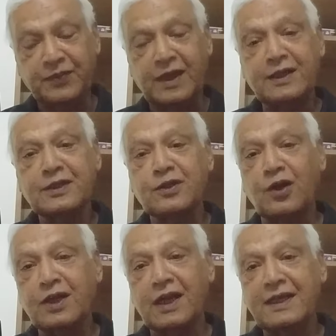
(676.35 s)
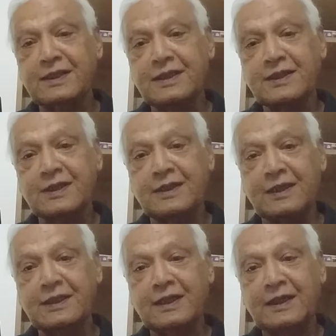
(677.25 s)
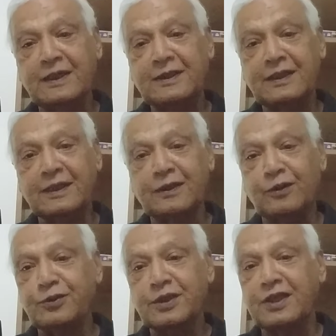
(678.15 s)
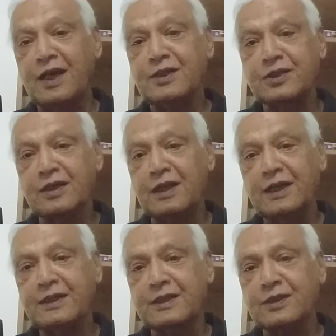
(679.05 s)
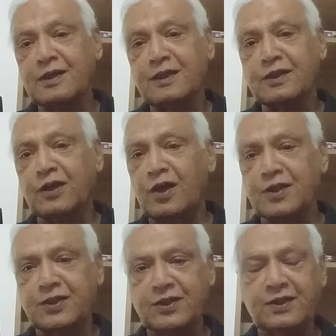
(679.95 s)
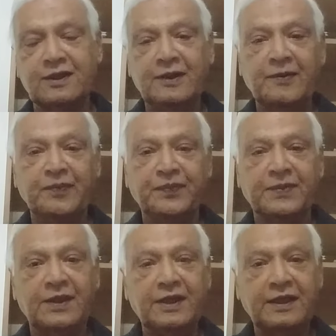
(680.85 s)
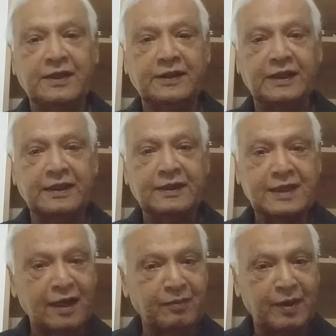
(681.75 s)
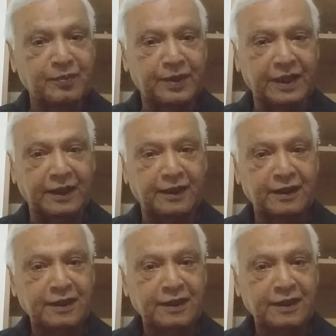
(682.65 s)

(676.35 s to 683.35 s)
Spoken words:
It is not like this that the glutathione generally does not cross the cell membrane.